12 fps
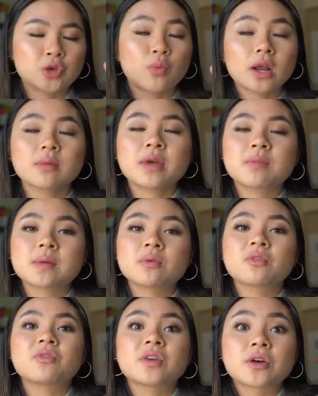you want to make
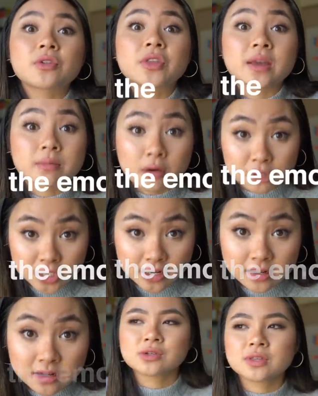people feel the
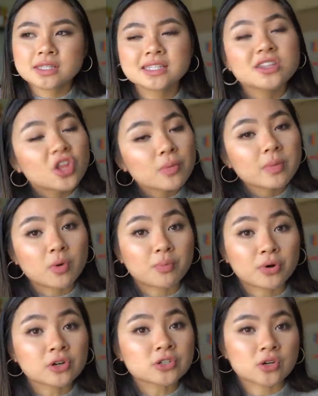emotion. So this is a little bit more
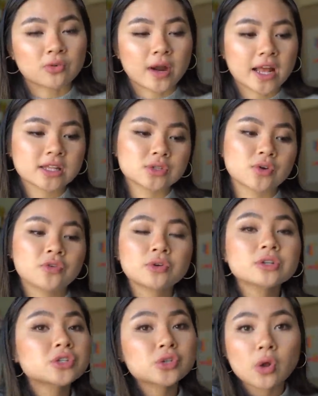personal, right? So if
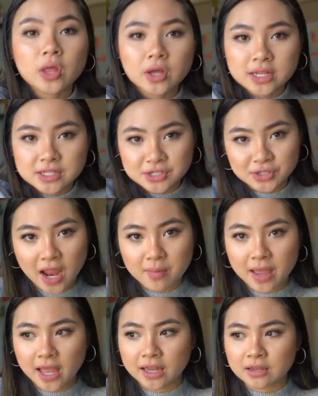you're scrolling on
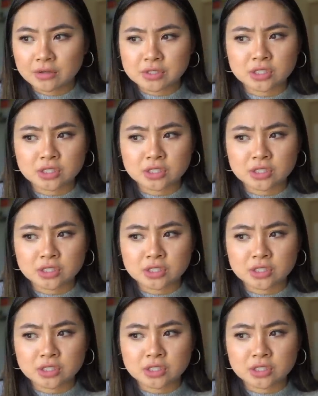Instagram and you